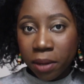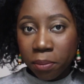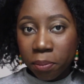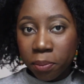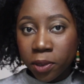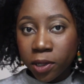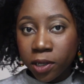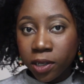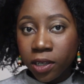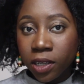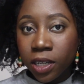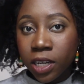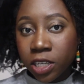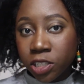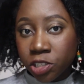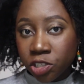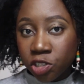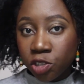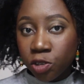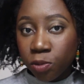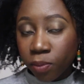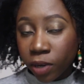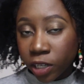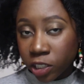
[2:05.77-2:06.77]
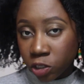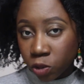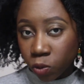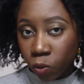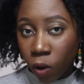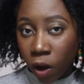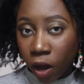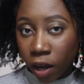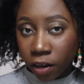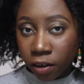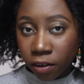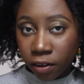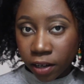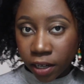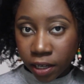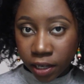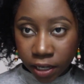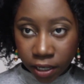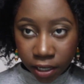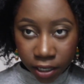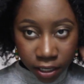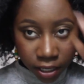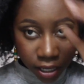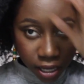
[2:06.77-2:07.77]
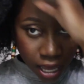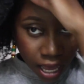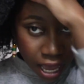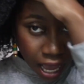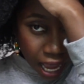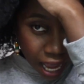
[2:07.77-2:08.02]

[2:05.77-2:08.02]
put too much water in it.